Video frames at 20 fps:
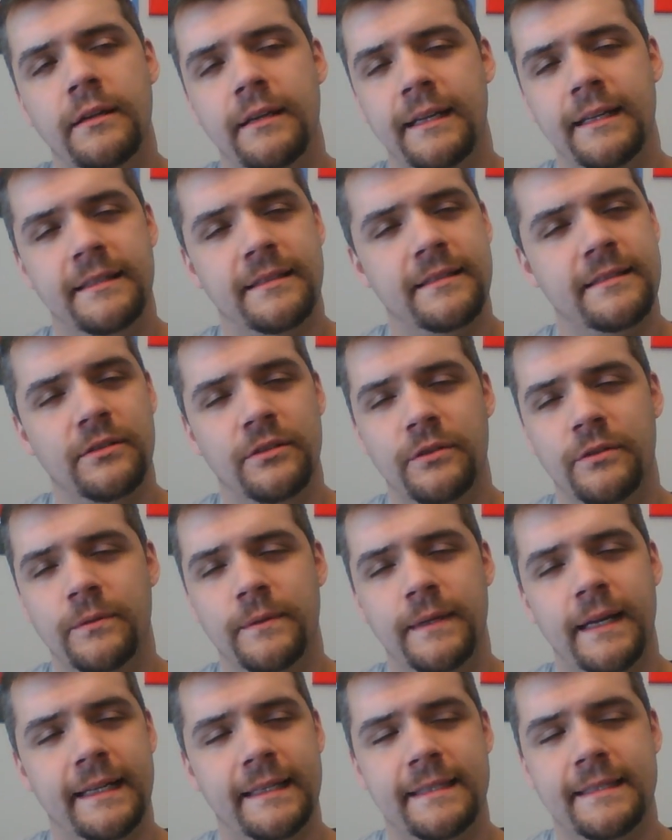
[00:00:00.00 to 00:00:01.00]
It's
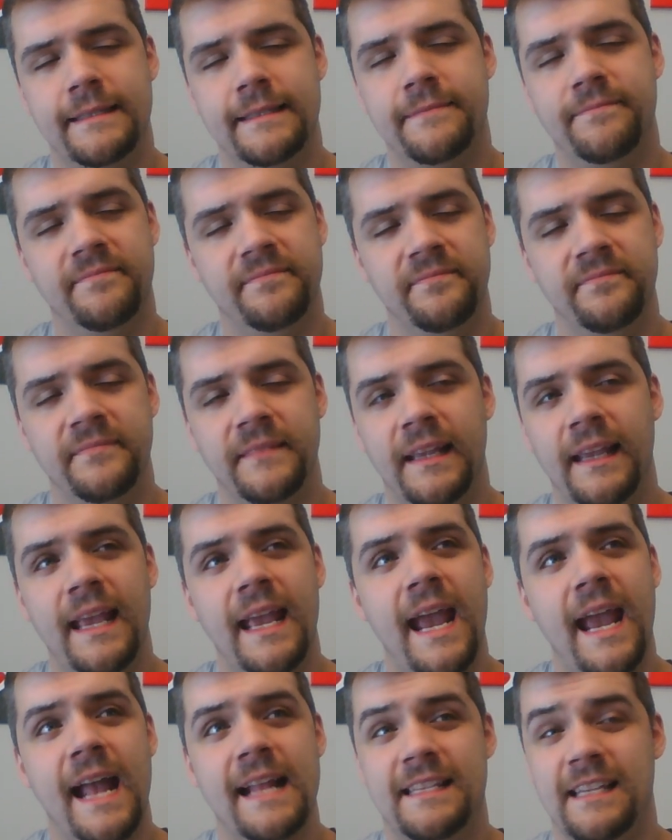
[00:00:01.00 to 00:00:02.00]

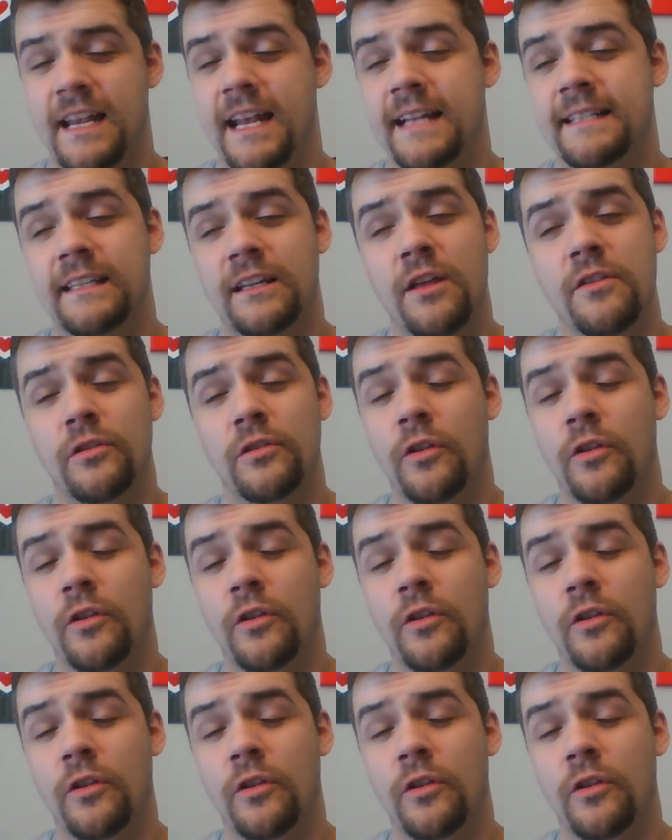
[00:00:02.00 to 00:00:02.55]
another